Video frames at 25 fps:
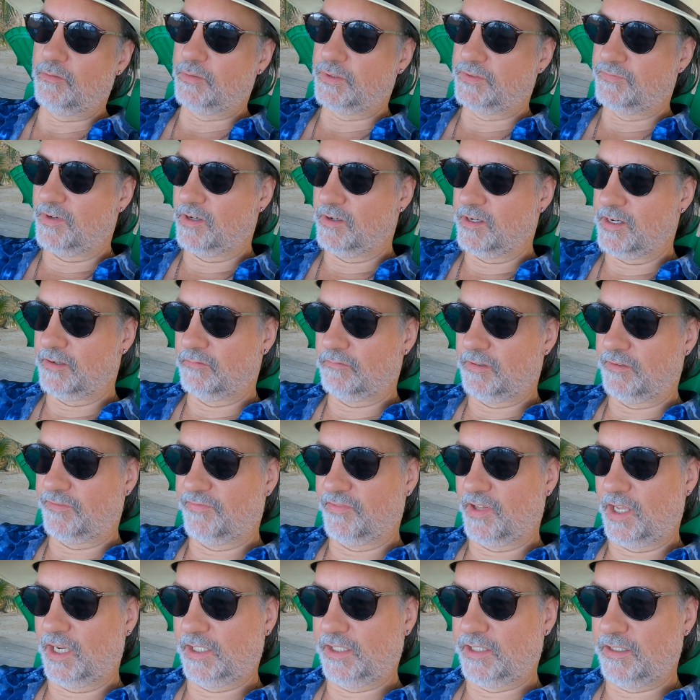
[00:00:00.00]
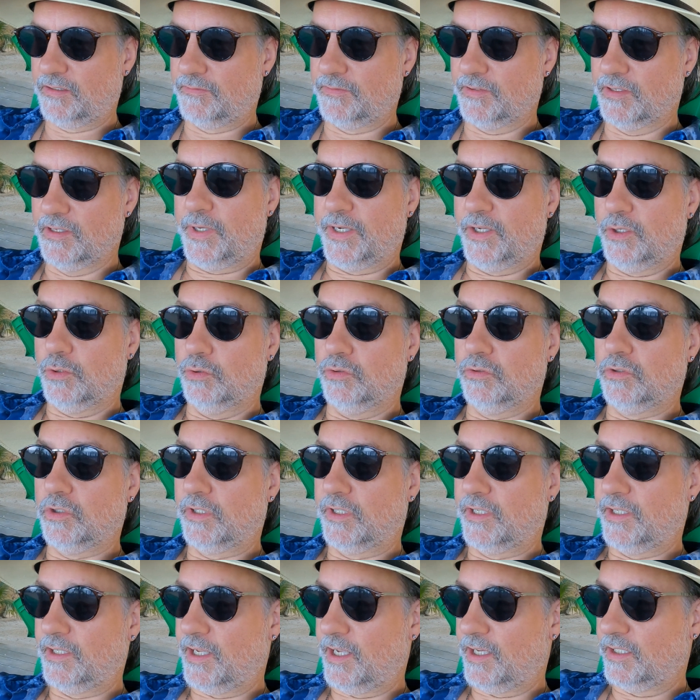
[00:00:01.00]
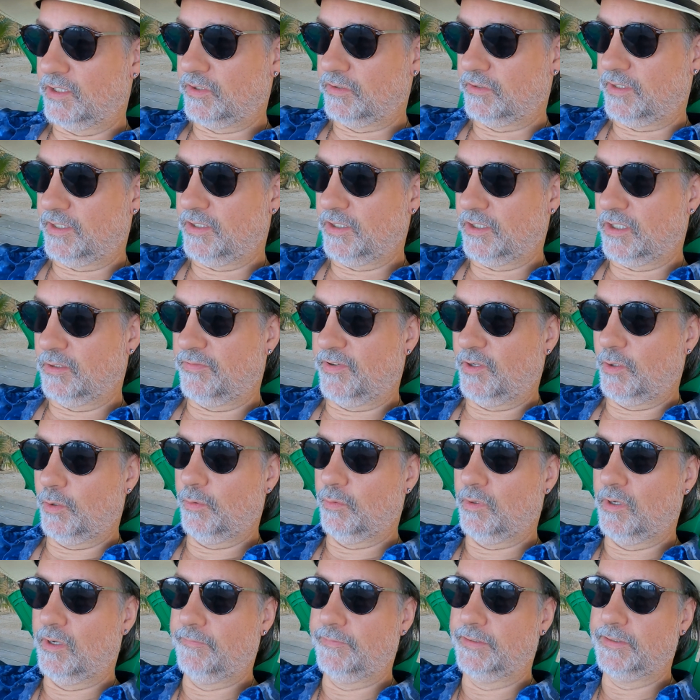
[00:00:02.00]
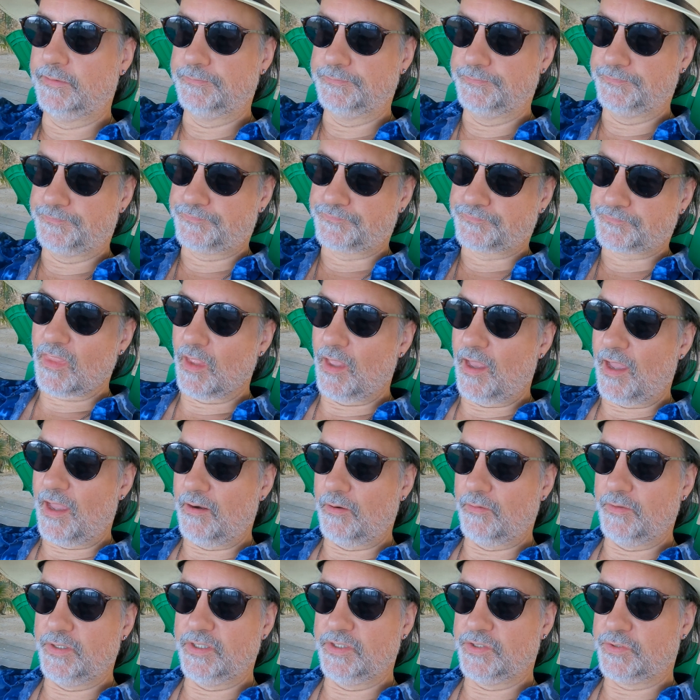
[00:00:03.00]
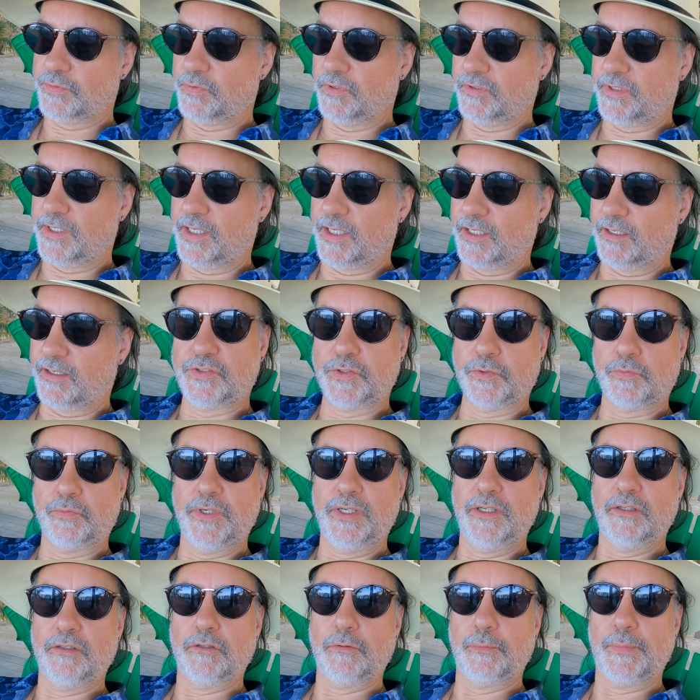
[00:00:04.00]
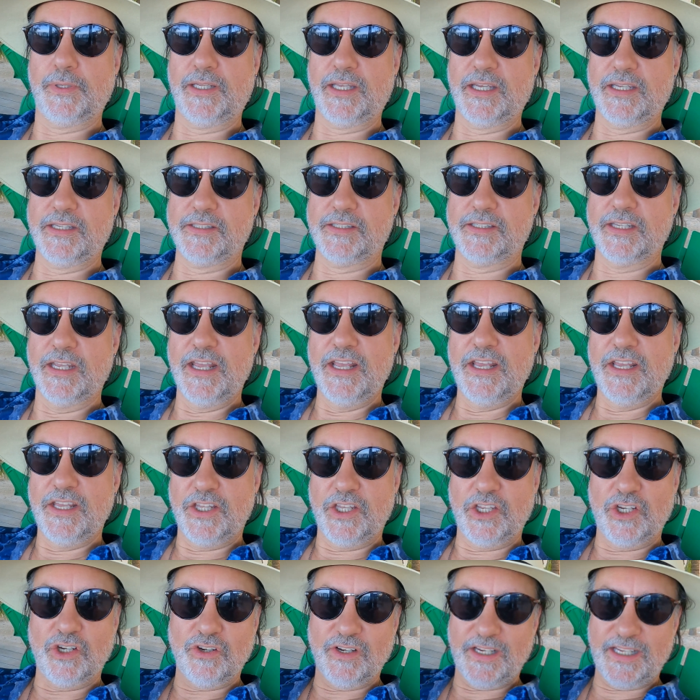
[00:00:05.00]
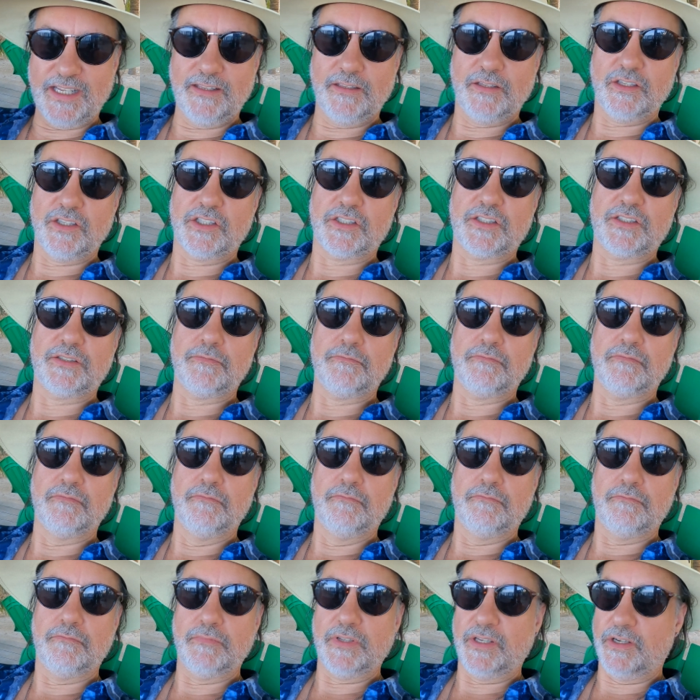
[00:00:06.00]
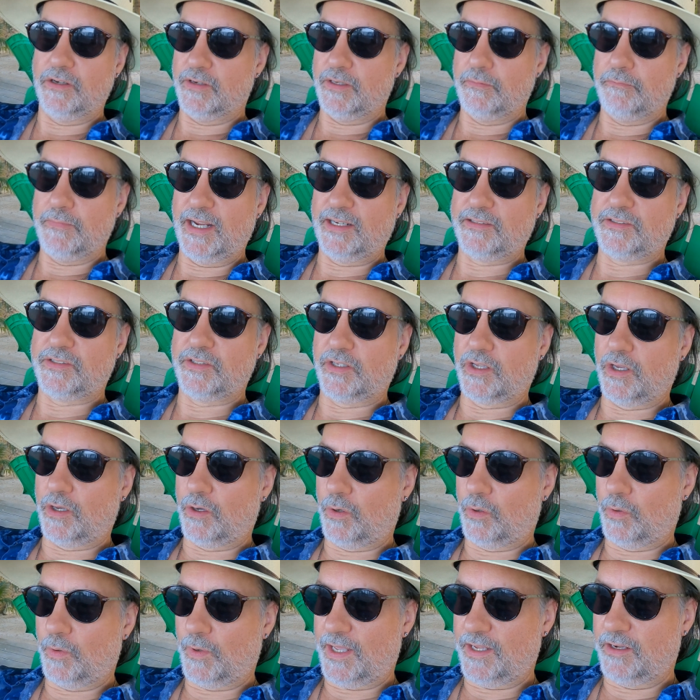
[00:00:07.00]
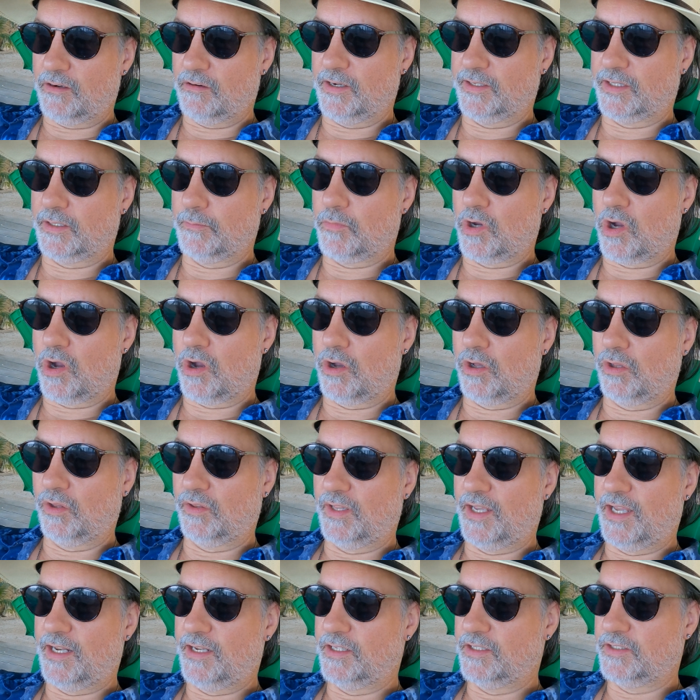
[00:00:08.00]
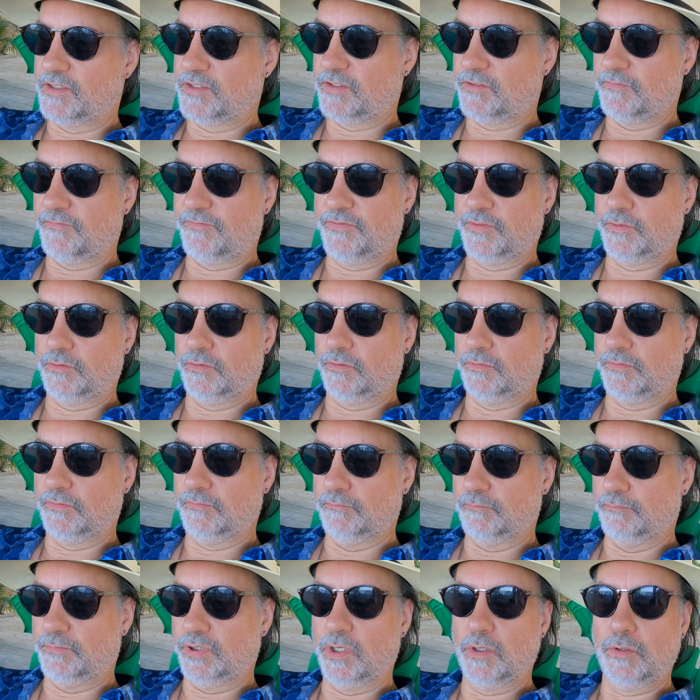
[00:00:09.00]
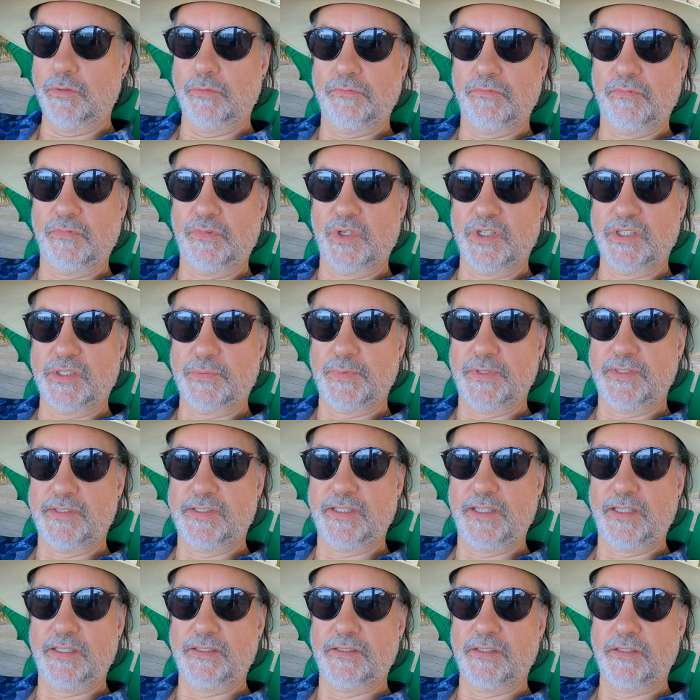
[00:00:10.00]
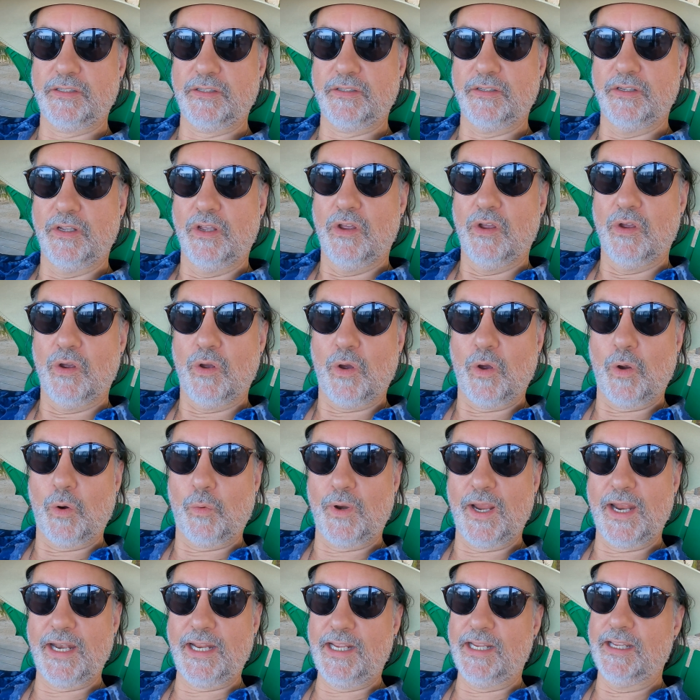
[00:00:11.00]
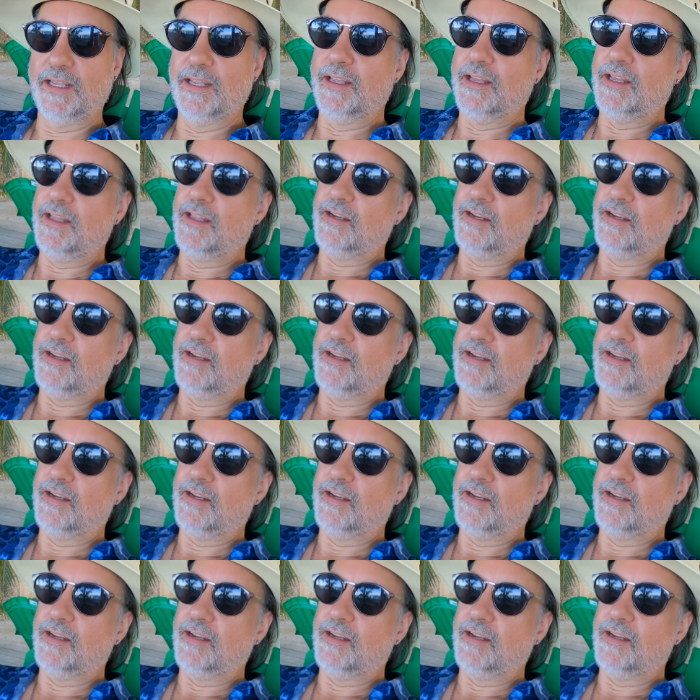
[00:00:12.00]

It was very reflective, pretty cool looking, actually. I took a photo of it. And it was just really surreal because you're in Mexico and you're at the mall. It is full-blown Christmas season already.